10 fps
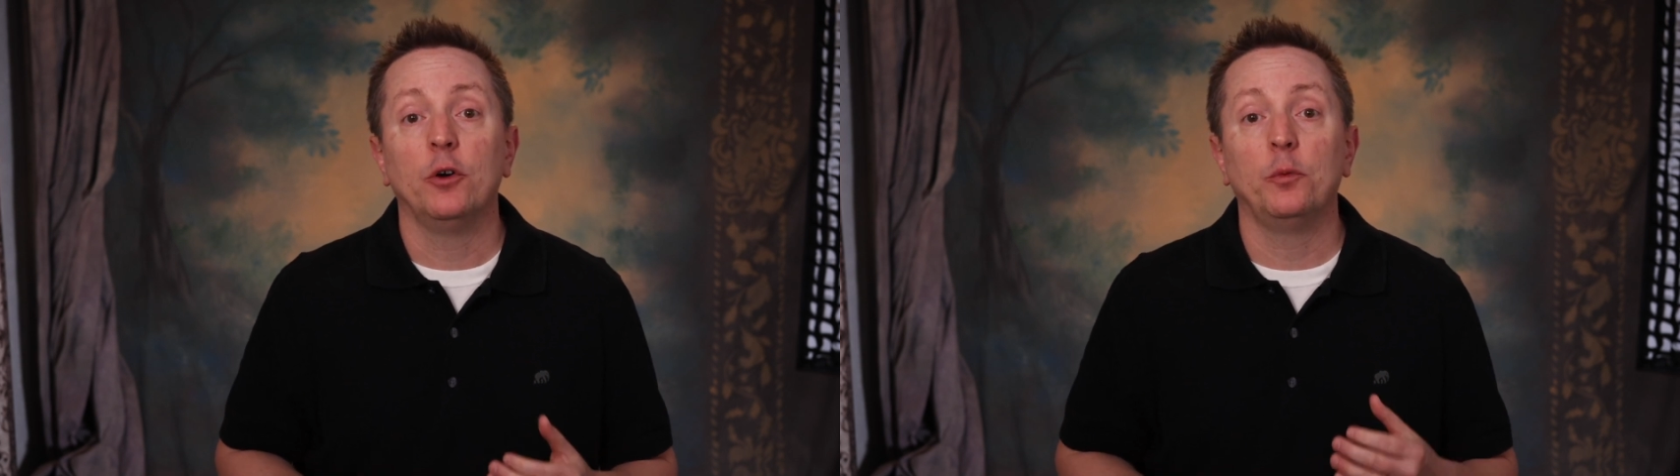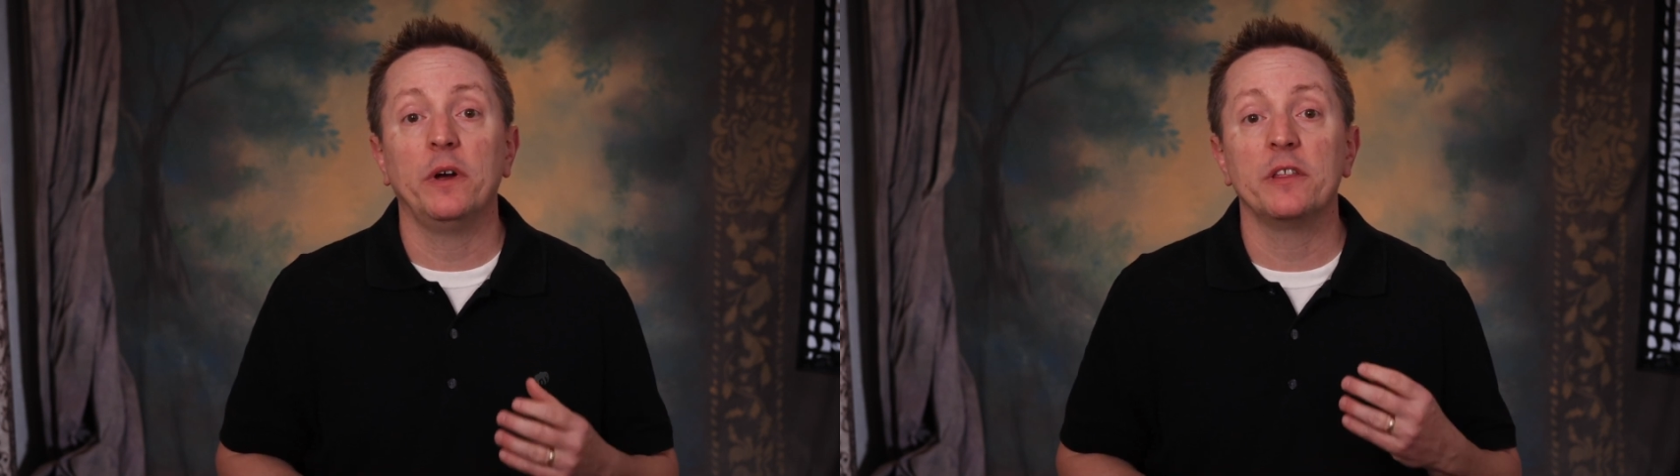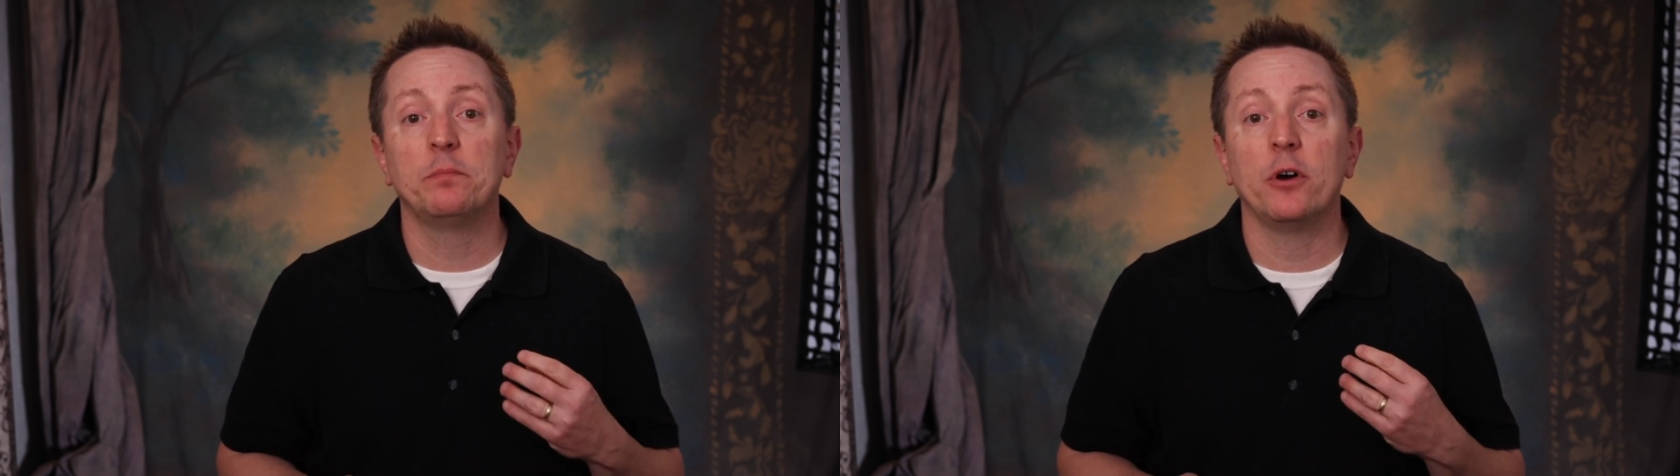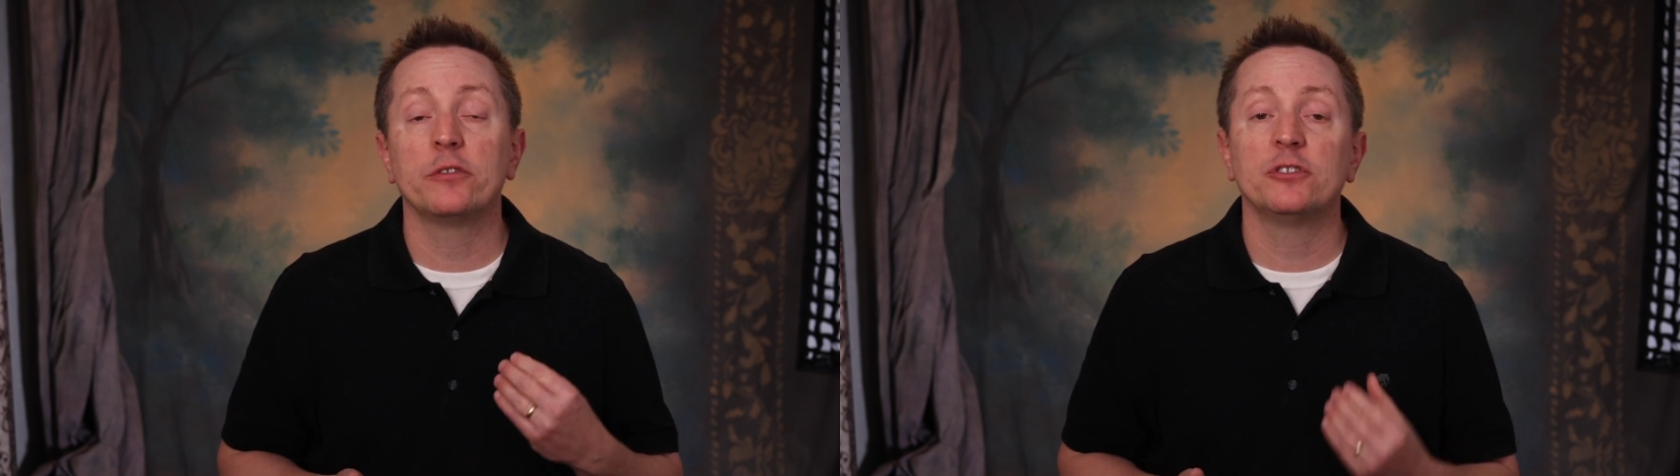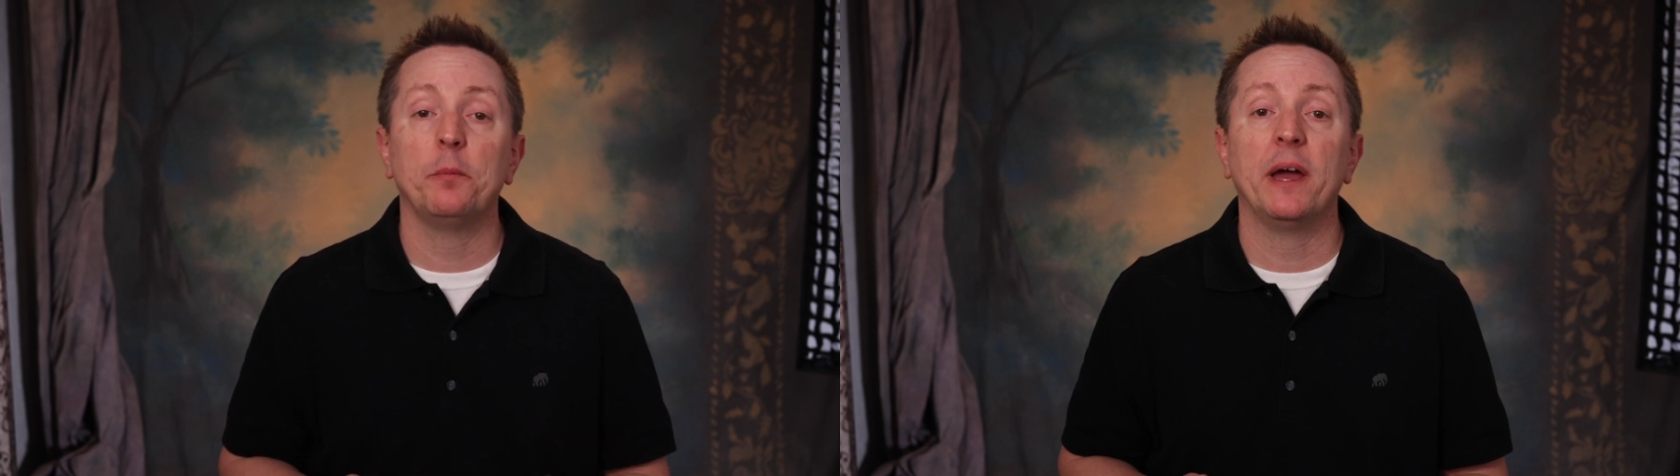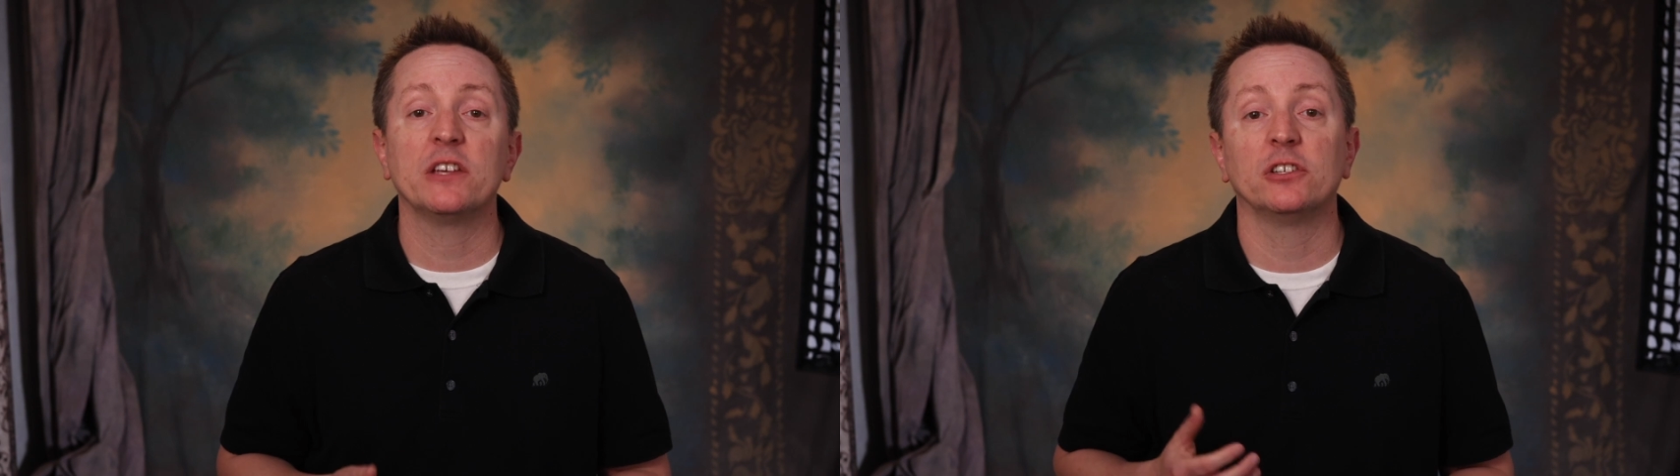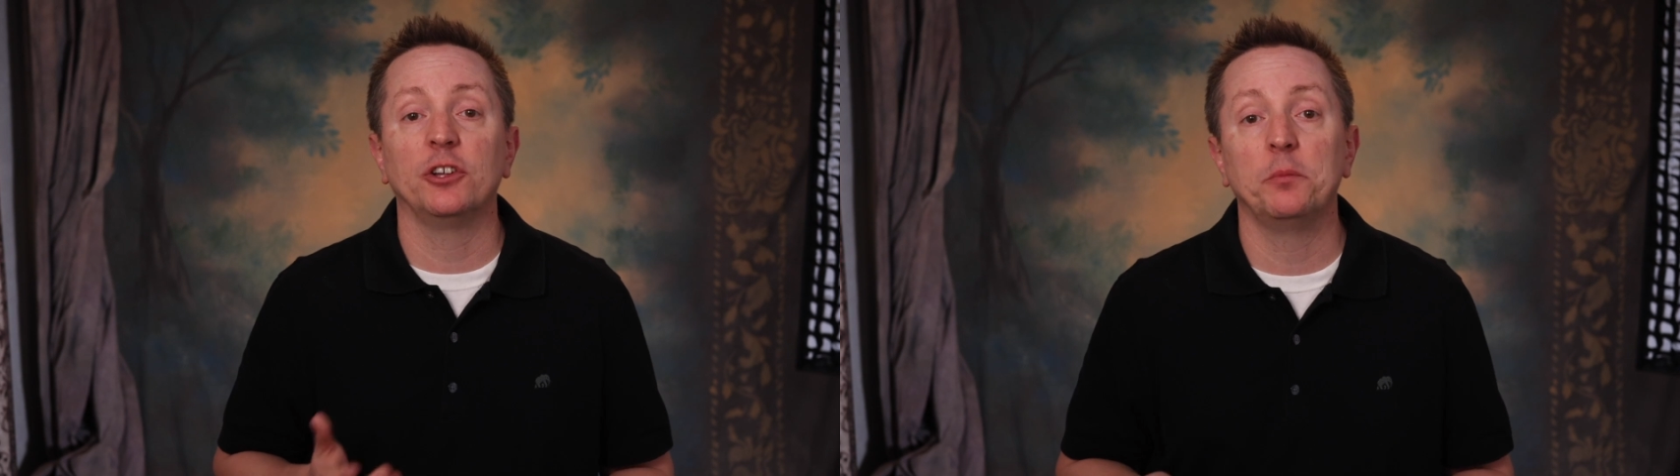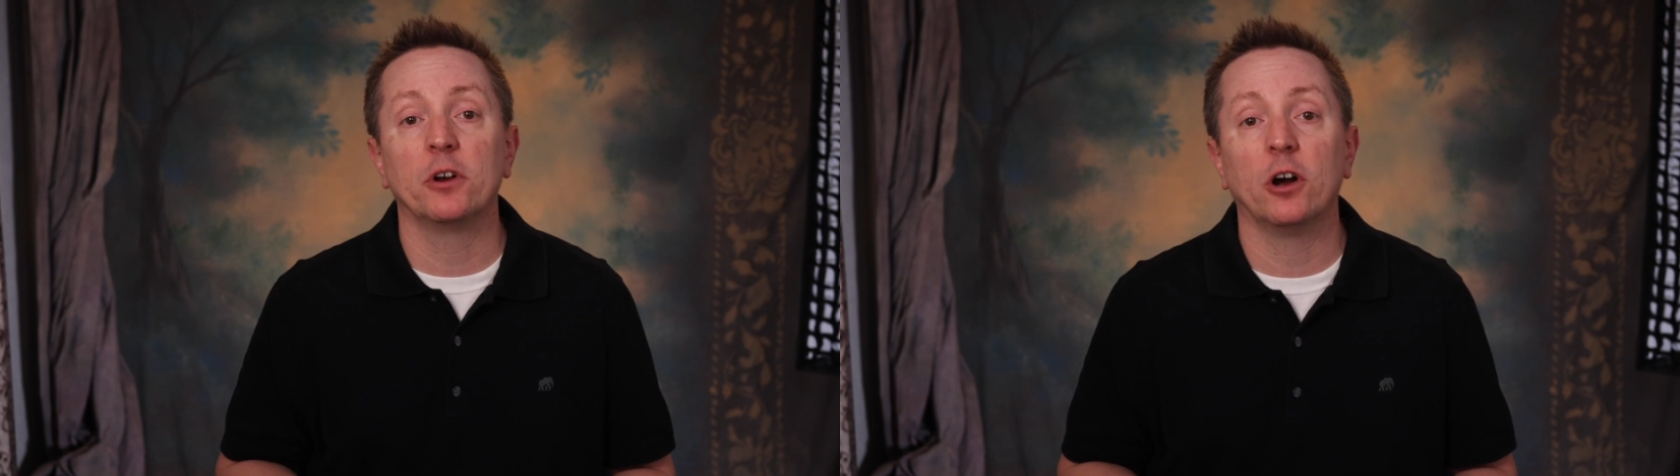with both Topaz and
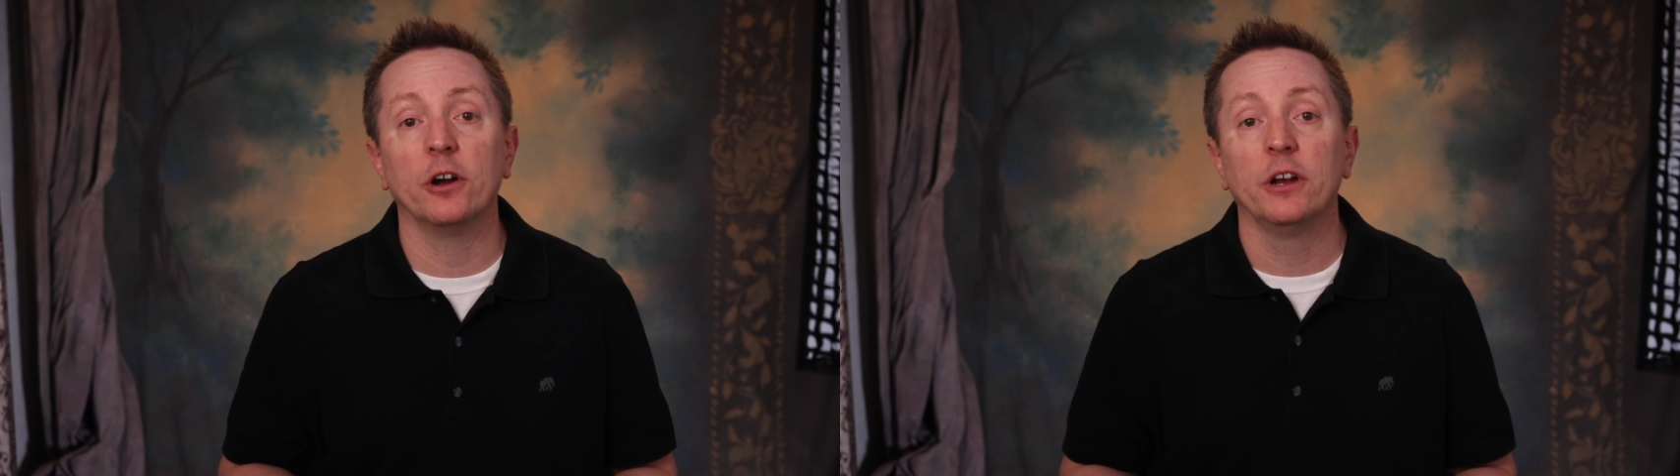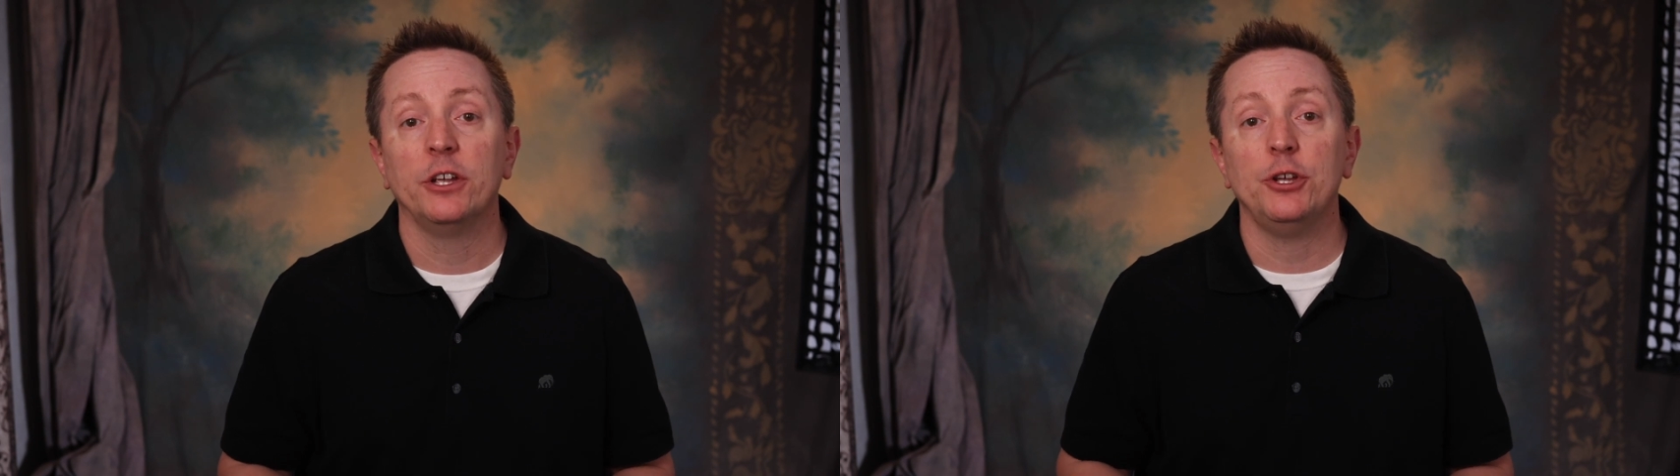Luminar,